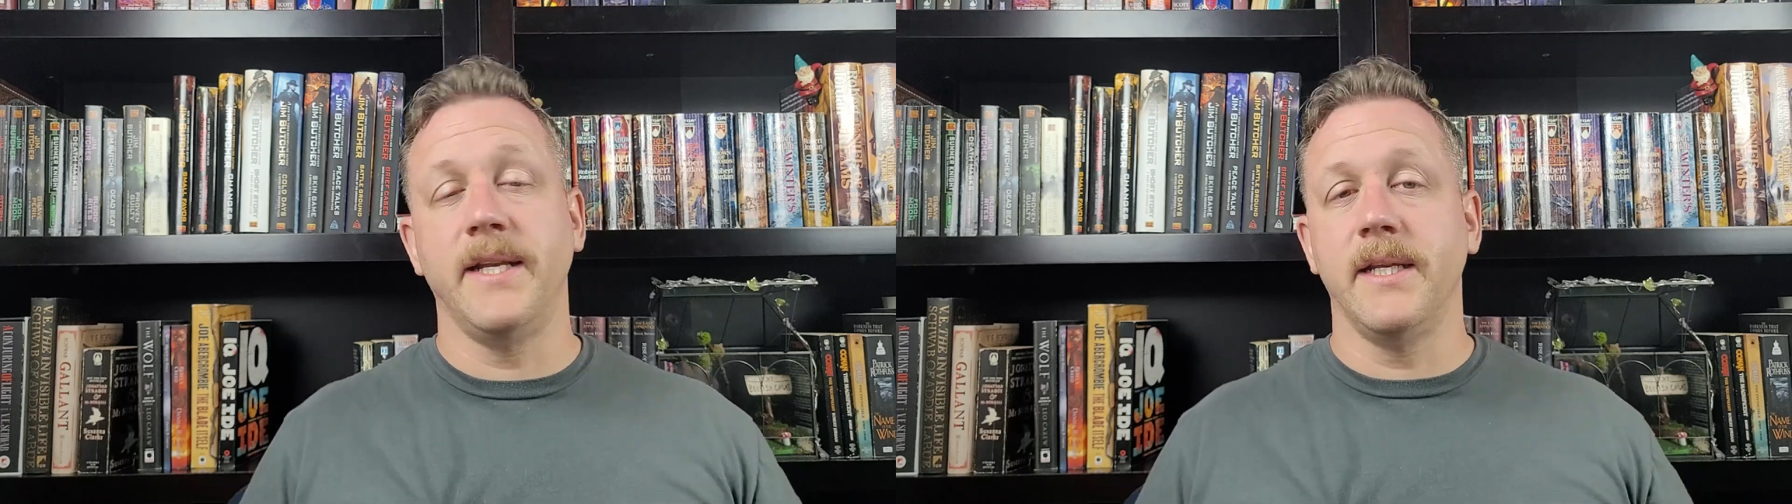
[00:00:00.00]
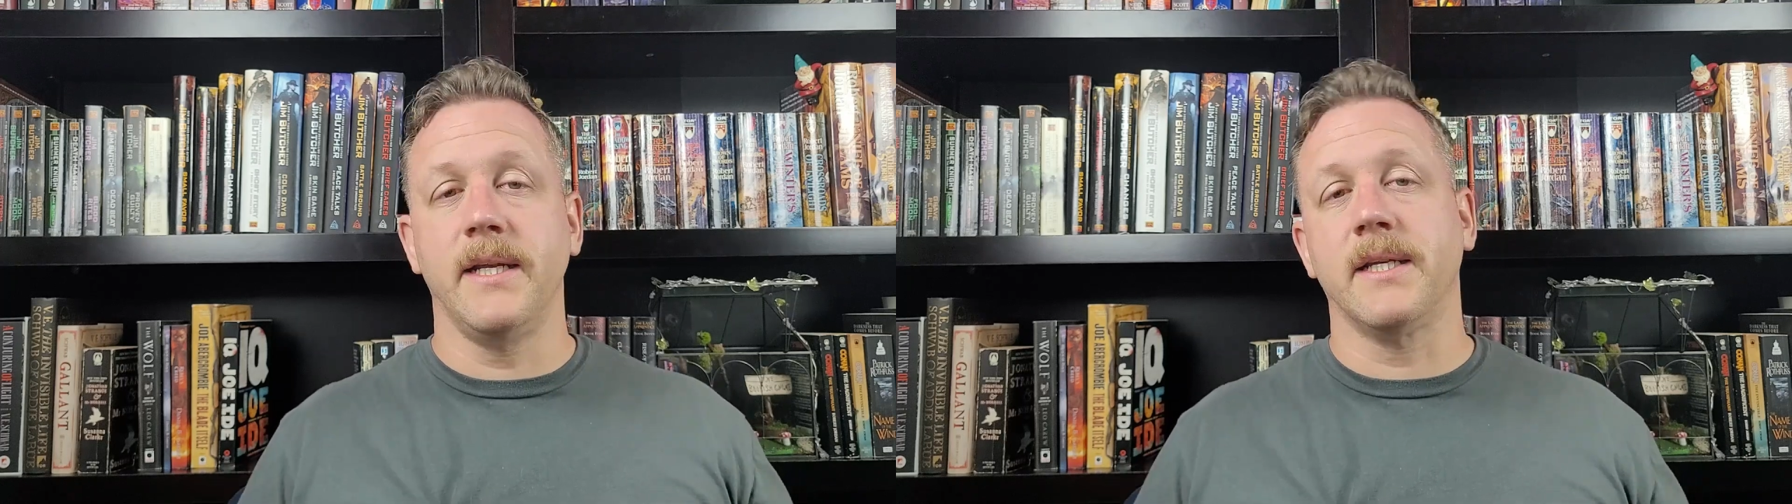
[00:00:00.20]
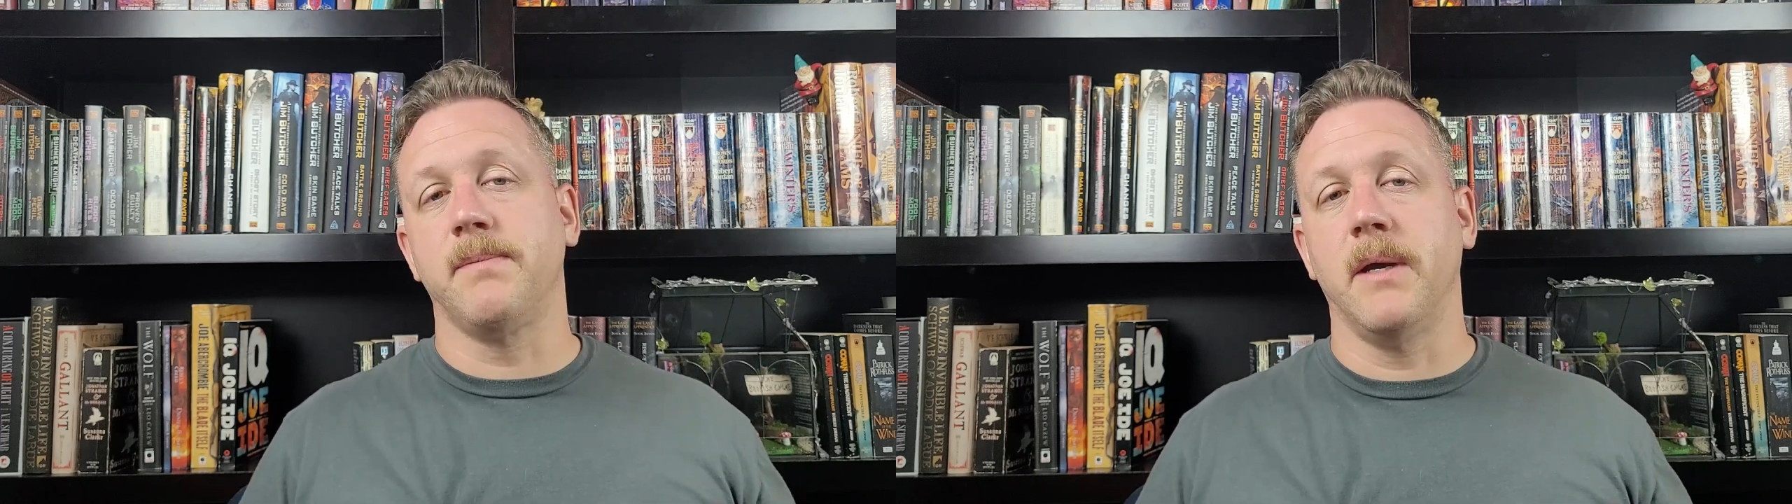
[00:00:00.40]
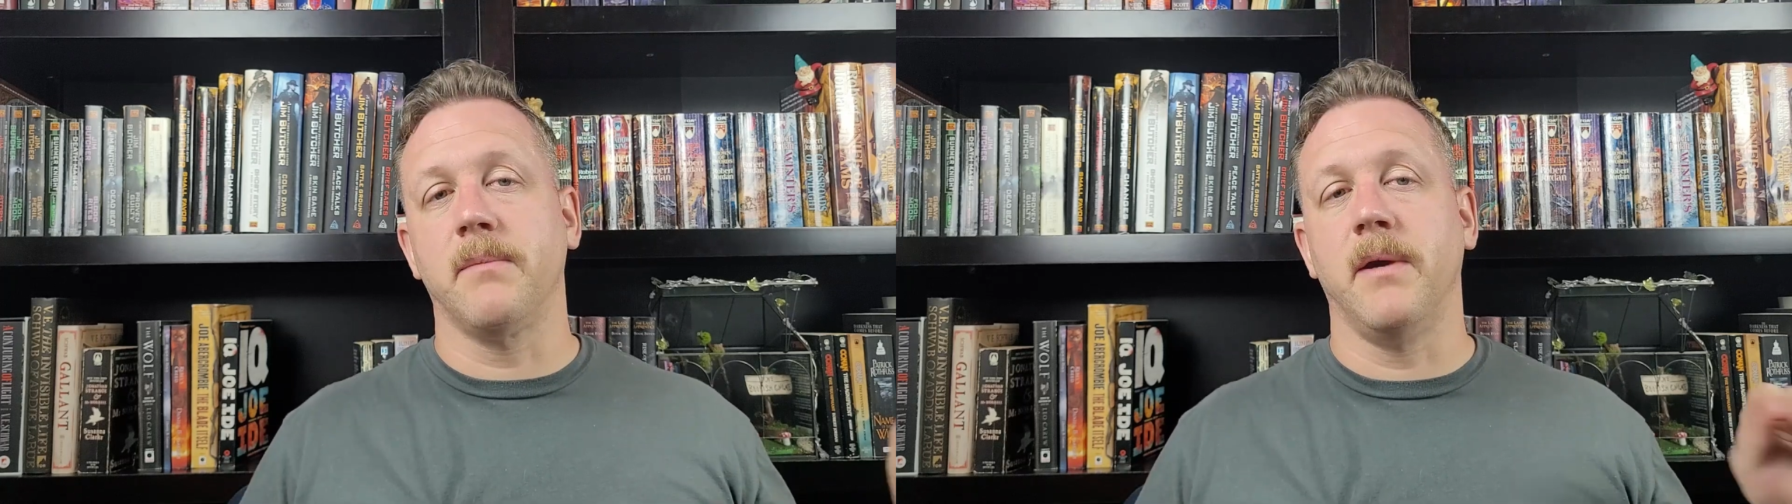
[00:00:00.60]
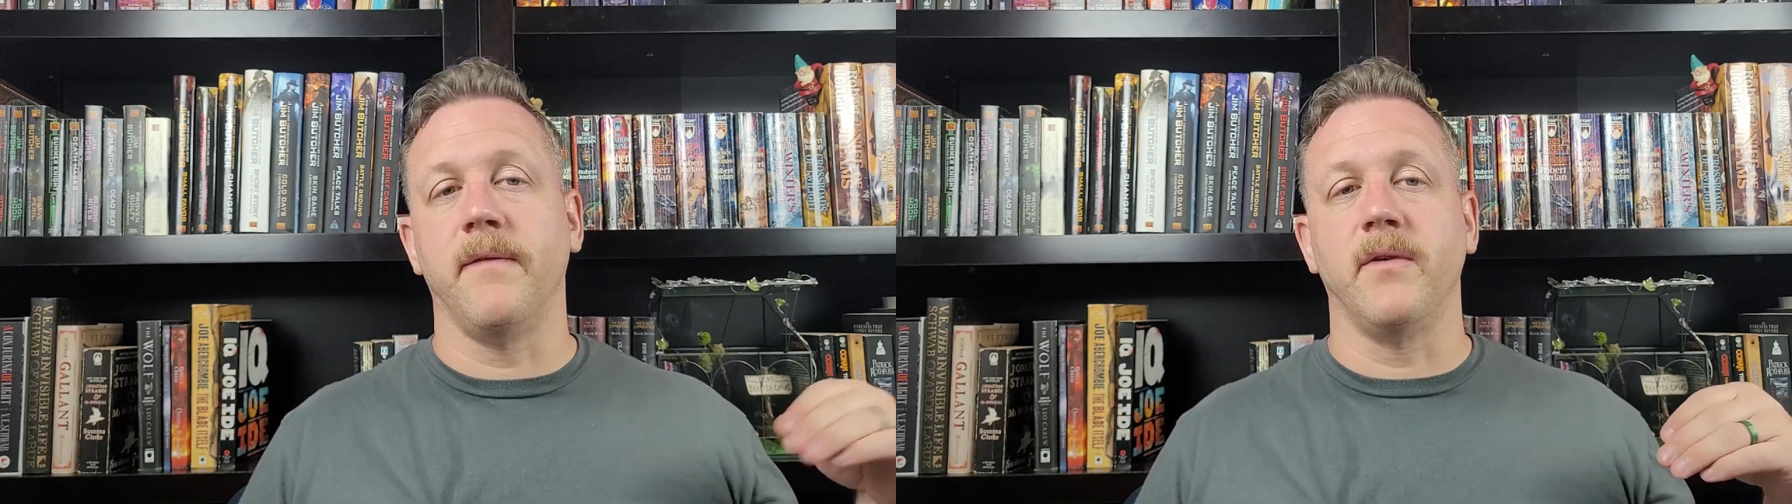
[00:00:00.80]
didn't expect
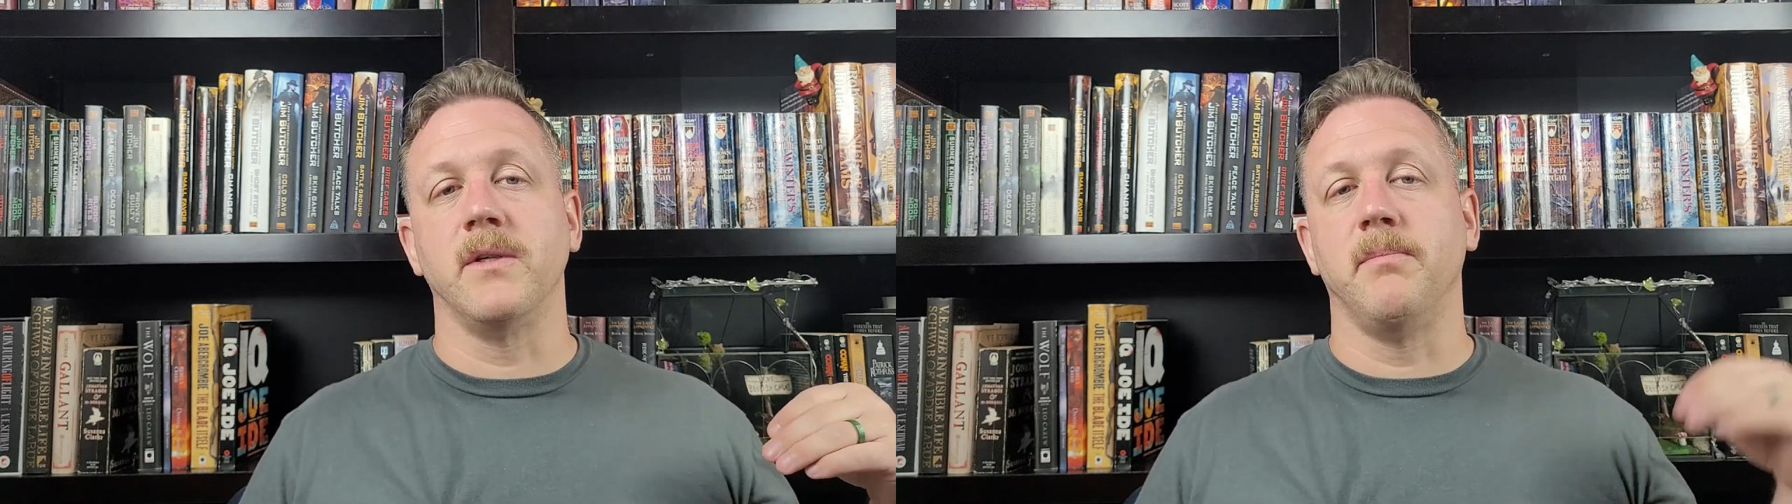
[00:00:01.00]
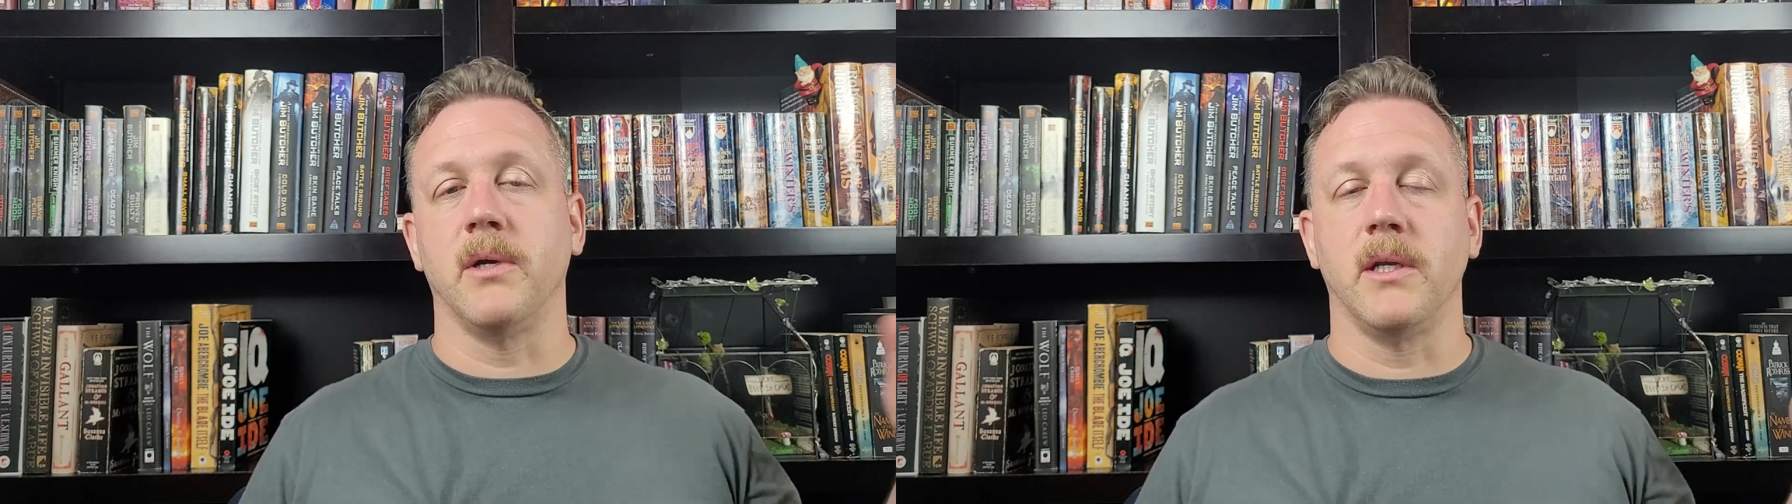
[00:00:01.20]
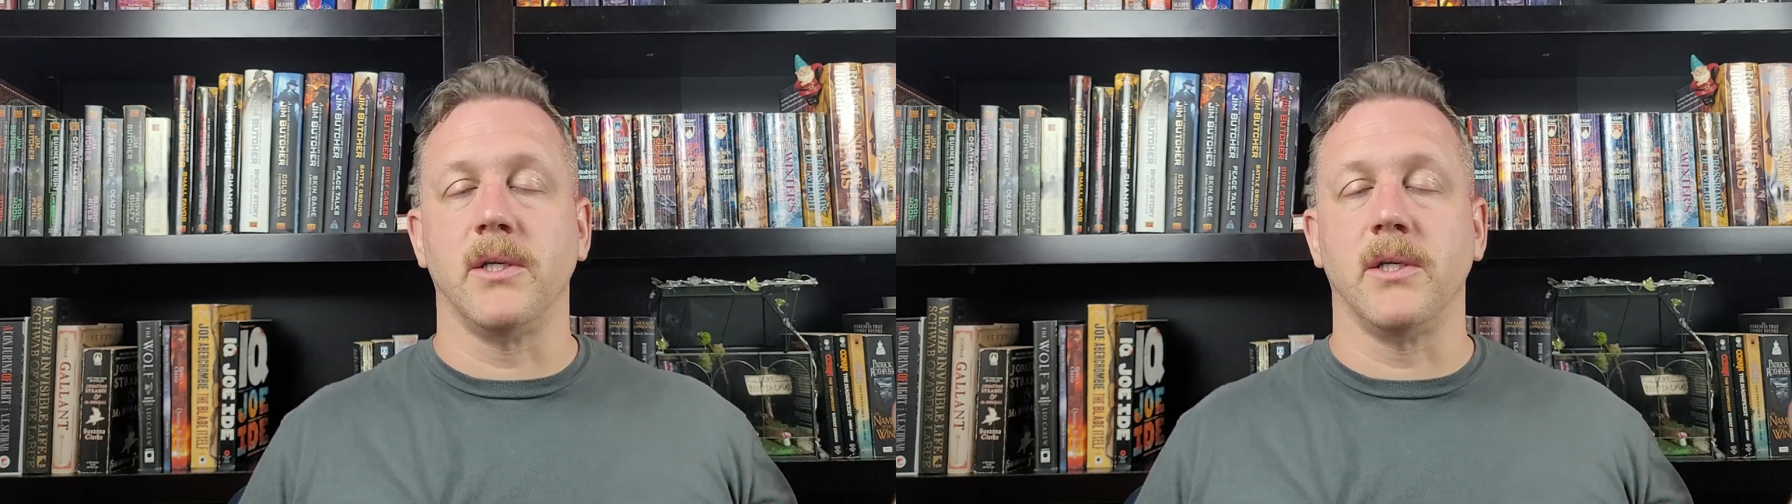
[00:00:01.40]
my first book in a